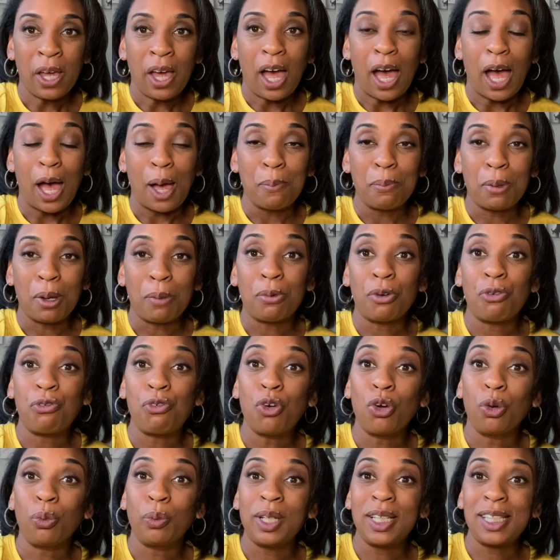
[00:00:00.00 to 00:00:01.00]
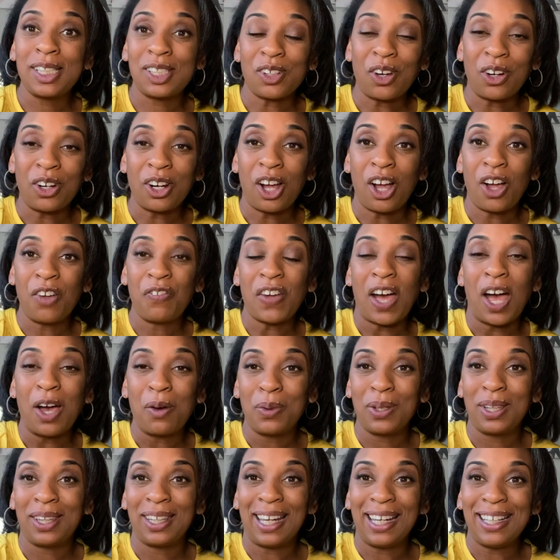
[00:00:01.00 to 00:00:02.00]
But before we start off, I
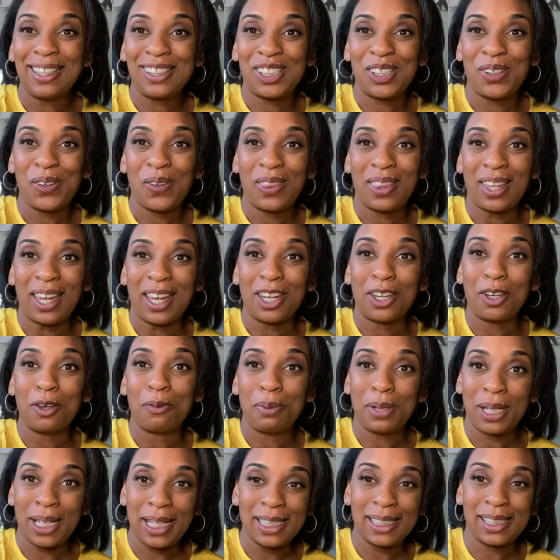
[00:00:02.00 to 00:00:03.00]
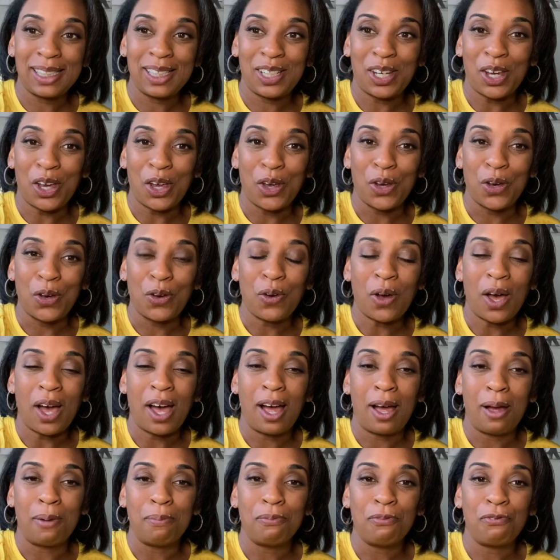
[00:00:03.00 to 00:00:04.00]
would like to thank
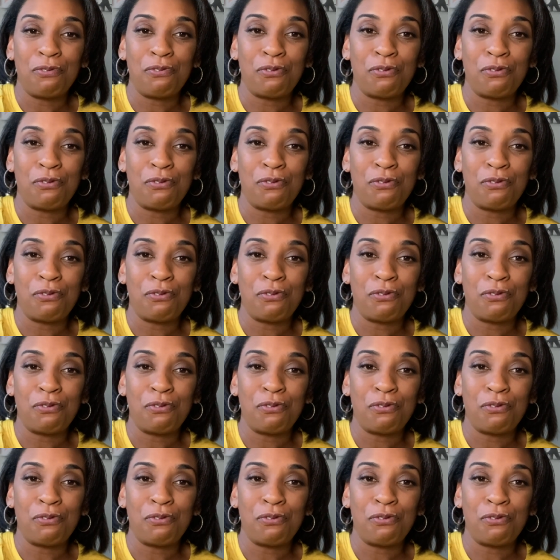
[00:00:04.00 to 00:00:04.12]
Capezio